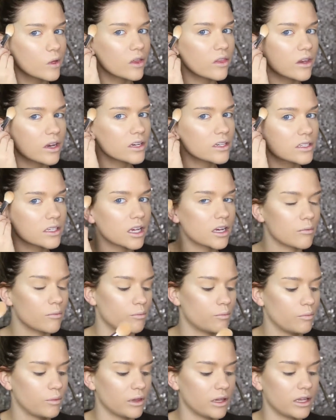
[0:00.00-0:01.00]
And then I just kind
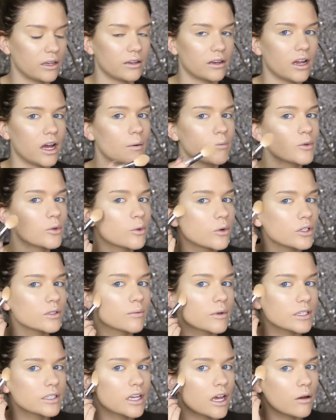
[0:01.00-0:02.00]
of blend it up towards
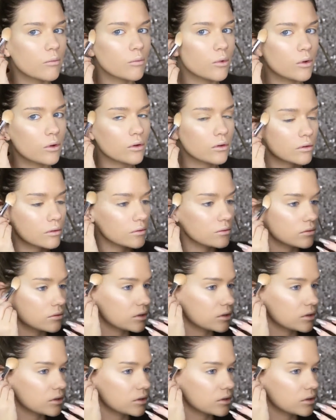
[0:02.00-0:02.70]
my temple